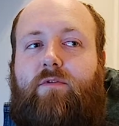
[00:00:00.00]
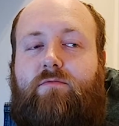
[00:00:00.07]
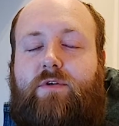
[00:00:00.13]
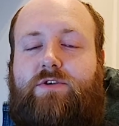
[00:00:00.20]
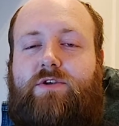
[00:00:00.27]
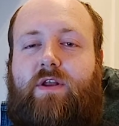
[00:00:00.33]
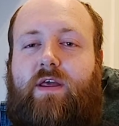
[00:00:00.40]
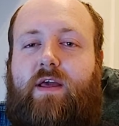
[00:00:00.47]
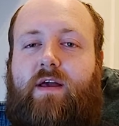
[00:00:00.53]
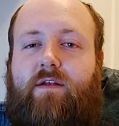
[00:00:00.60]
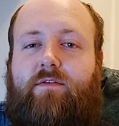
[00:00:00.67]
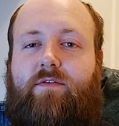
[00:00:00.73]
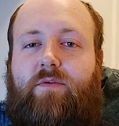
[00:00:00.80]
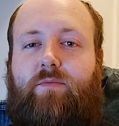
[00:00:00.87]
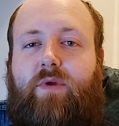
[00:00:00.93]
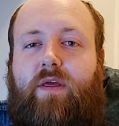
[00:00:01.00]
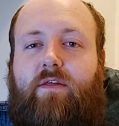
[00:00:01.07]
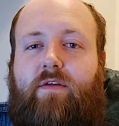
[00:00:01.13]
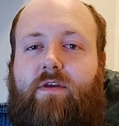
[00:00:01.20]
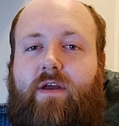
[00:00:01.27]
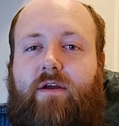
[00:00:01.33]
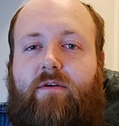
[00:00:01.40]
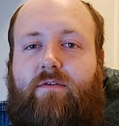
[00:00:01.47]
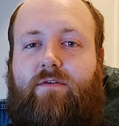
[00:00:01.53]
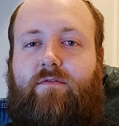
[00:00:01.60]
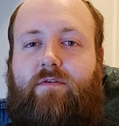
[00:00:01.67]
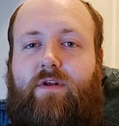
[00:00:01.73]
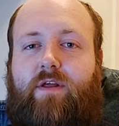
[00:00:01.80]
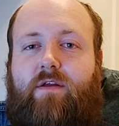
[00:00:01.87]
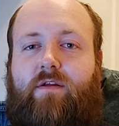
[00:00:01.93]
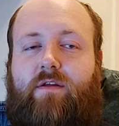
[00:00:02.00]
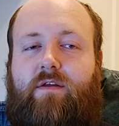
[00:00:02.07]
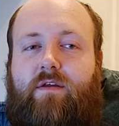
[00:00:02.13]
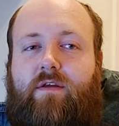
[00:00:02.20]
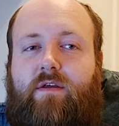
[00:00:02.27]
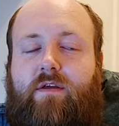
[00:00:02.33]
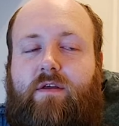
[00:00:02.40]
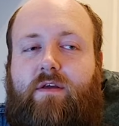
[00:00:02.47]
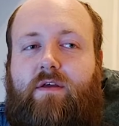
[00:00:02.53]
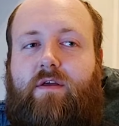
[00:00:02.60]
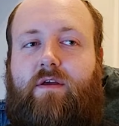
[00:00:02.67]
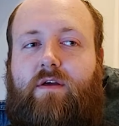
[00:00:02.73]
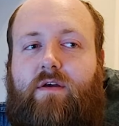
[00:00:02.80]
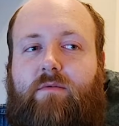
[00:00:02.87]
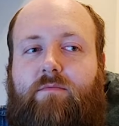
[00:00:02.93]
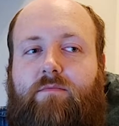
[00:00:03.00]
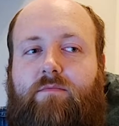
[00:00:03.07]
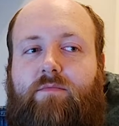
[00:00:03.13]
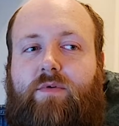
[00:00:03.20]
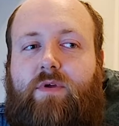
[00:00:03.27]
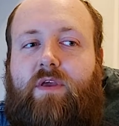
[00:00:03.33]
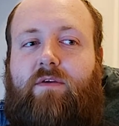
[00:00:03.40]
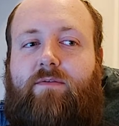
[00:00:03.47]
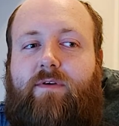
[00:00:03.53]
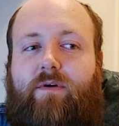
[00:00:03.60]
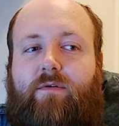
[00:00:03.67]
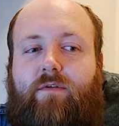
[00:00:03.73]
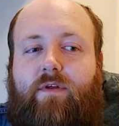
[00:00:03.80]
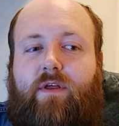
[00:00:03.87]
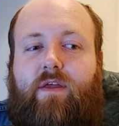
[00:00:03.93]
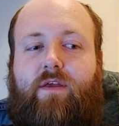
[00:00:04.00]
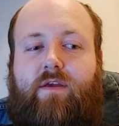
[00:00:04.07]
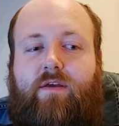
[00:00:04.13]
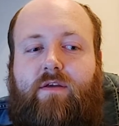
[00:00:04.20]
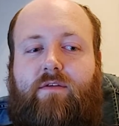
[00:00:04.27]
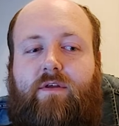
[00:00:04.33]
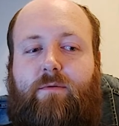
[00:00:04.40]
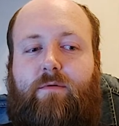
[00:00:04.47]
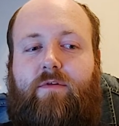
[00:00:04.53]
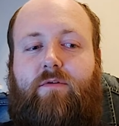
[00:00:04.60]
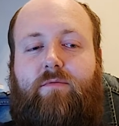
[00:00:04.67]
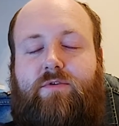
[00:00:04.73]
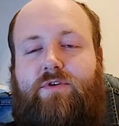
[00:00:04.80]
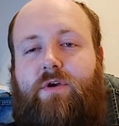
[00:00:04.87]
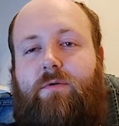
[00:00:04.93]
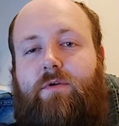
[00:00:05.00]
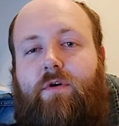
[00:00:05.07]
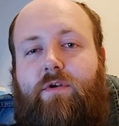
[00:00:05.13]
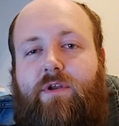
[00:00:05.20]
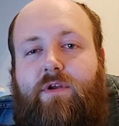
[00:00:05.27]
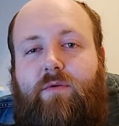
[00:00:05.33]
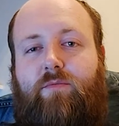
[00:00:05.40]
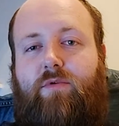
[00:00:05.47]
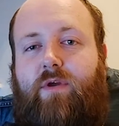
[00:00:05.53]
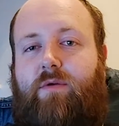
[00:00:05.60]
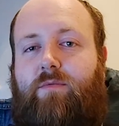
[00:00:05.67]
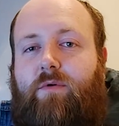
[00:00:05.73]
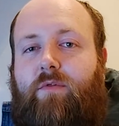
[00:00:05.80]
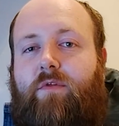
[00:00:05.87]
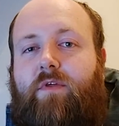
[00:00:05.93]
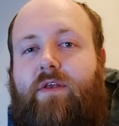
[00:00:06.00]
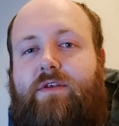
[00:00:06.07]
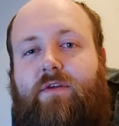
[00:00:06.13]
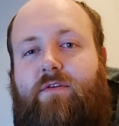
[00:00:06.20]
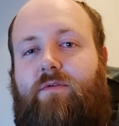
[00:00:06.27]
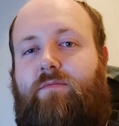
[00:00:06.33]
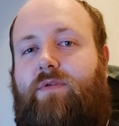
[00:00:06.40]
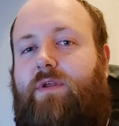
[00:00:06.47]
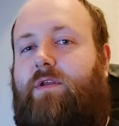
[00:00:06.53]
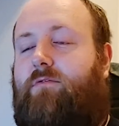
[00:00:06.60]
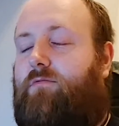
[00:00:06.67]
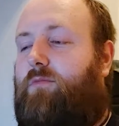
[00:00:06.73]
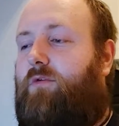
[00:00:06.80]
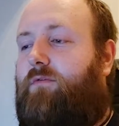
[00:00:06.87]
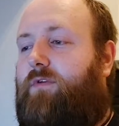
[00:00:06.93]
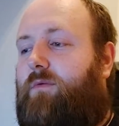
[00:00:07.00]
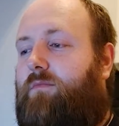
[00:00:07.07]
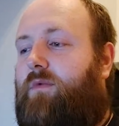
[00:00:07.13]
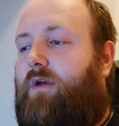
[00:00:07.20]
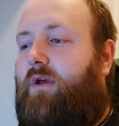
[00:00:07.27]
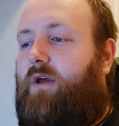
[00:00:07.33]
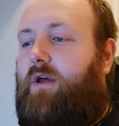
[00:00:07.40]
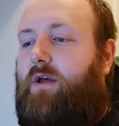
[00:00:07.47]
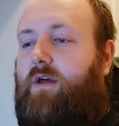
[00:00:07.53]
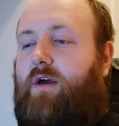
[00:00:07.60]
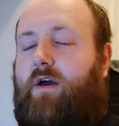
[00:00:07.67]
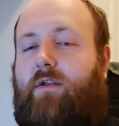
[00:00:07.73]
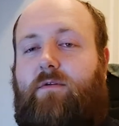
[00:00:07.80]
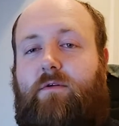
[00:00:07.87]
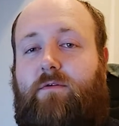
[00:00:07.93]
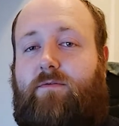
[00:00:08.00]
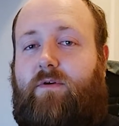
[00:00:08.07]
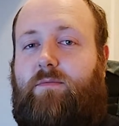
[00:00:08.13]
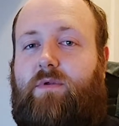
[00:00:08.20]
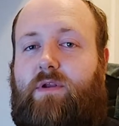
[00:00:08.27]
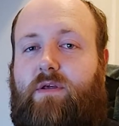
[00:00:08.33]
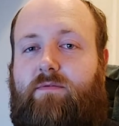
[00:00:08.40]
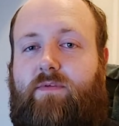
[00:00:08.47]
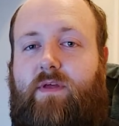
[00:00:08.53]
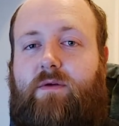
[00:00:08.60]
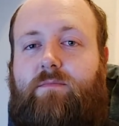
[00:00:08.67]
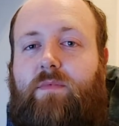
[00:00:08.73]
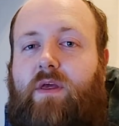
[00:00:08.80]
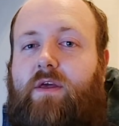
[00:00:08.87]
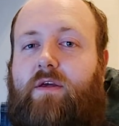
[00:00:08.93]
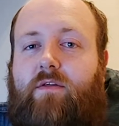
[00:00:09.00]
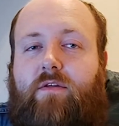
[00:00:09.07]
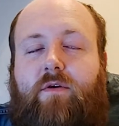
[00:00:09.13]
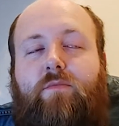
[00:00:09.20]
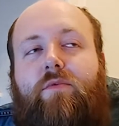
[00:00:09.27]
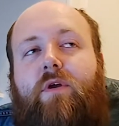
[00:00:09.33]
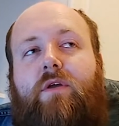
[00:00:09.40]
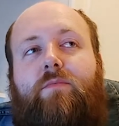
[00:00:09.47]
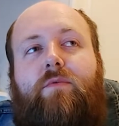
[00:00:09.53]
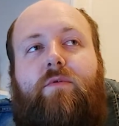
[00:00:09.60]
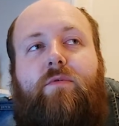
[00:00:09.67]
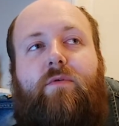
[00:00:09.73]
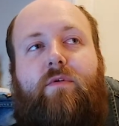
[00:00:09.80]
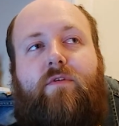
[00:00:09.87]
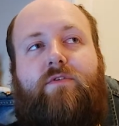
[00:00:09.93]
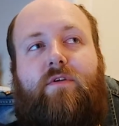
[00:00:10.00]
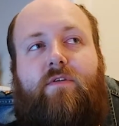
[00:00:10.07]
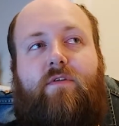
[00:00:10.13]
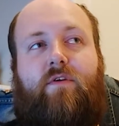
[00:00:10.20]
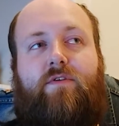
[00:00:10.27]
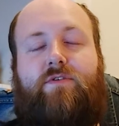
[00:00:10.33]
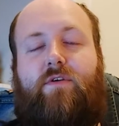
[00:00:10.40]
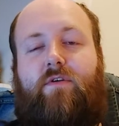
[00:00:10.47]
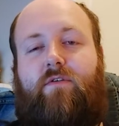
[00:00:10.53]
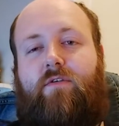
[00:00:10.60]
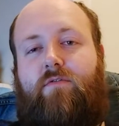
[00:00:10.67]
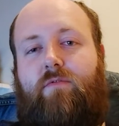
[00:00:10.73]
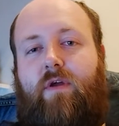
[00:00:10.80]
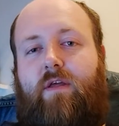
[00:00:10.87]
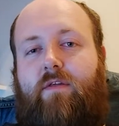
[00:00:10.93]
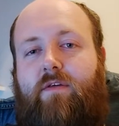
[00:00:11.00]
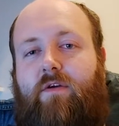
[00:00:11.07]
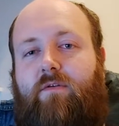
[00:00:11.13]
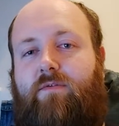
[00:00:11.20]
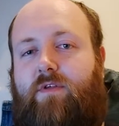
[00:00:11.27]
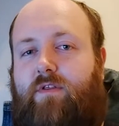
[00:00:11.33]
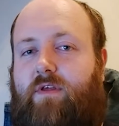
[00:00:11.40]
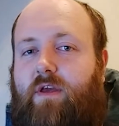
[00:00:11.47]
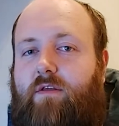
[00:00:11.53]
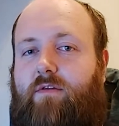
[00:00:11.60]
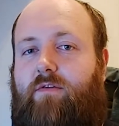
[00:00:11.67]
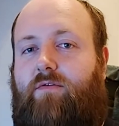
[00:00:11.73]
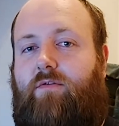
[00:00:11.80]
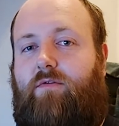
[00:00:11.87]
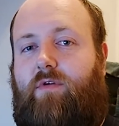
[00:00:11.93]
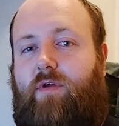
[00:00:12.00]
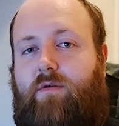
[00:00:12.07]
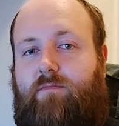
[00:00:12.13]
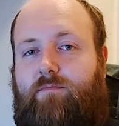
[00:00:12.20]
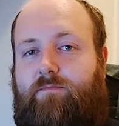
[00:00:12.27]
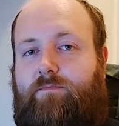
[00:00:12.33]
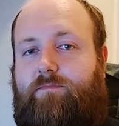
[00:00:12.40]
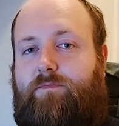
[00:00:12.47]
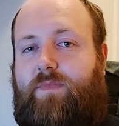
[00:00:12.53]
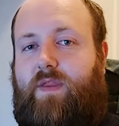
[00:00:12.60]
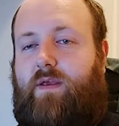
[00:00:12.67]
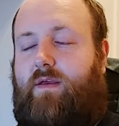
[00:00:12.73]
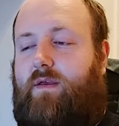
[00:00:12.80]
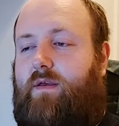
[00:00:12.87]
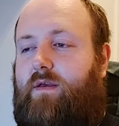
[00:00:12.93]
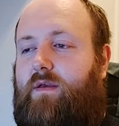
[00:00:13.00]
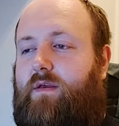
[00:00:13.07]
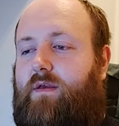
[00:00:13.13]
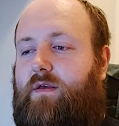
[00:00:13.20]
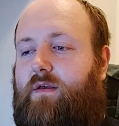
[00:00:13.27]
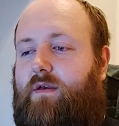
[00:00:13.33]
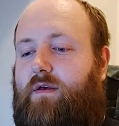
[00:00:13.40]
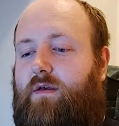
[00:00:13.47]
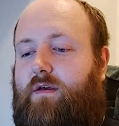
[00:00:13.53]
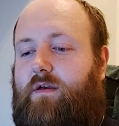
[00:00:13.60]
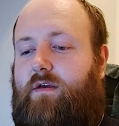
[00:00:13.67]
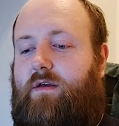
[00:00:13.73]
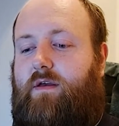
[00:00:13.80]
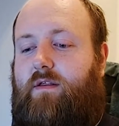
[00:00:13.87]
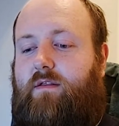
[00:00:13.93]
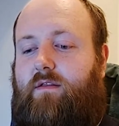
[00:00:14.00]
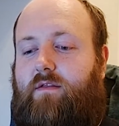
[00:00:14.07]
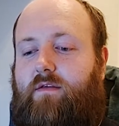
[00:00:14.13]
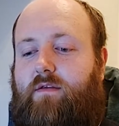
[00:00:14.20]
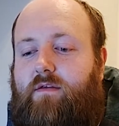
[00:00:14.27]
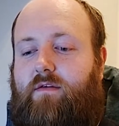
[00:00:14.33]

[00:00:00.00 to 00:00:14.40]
originally had the Beast character in it, but he felt like there was too much going on in Unbreakable that they just completely removed him. I don't know if I believe that, because Unbreakable was just such a great self-contained story, and